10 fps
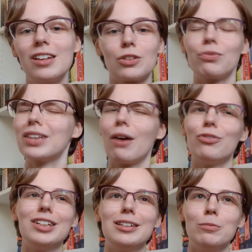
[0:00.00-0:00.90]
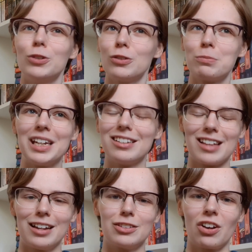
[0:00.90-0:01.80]
Something that really amused me is
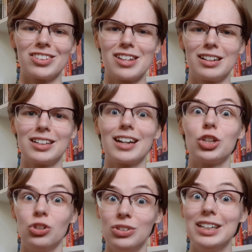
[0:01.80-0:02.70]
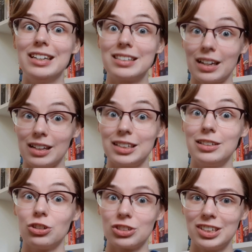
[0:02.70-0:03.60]
that he's constantly like, you need to
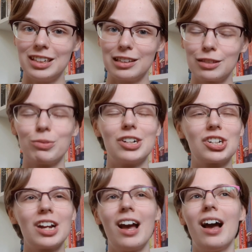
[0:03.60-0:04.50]
clean your teeth, which